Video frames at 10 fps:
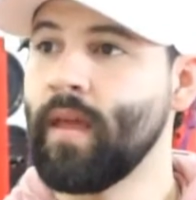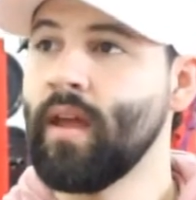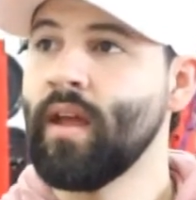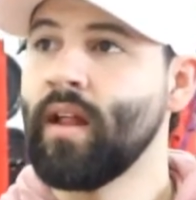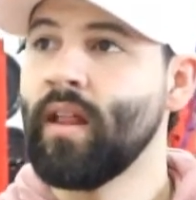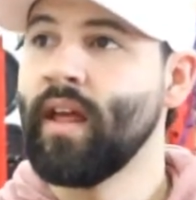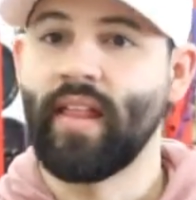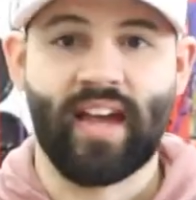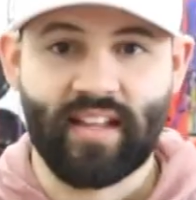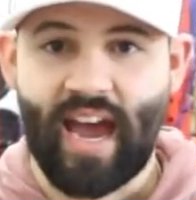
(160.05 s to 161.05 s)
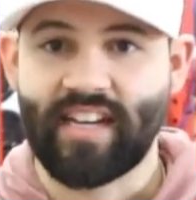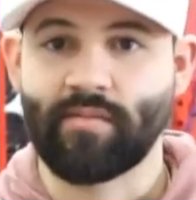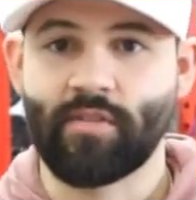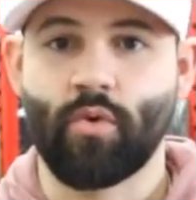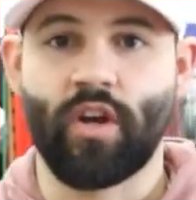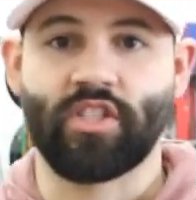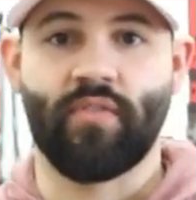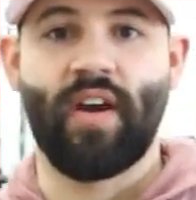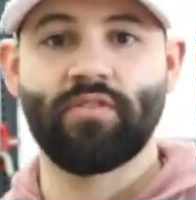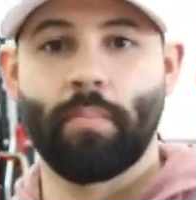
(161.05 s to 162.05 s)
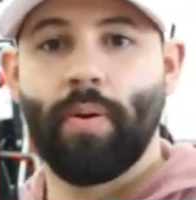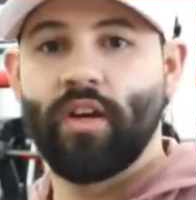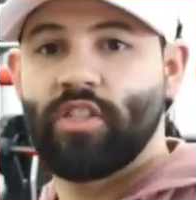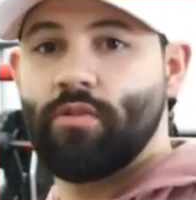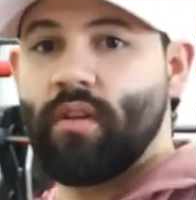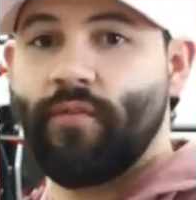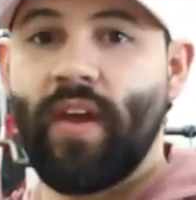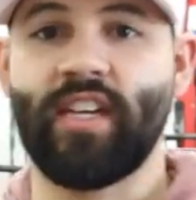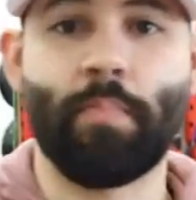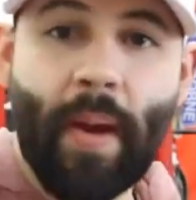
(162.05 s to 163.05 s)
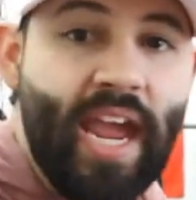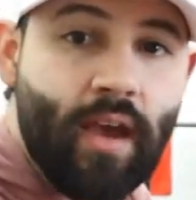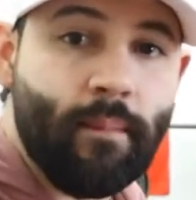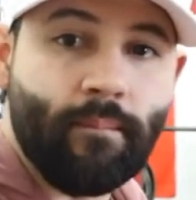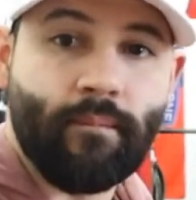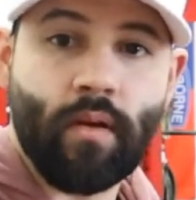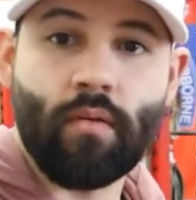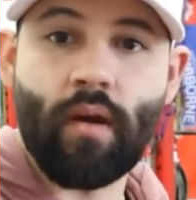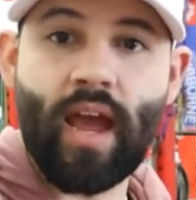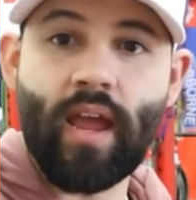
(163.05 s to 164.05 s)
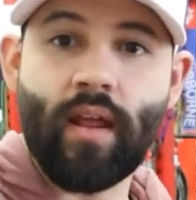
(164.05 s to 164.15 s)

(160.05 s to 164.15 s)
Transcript: And I asked them this question: if I was to punch you in the face, bam, right?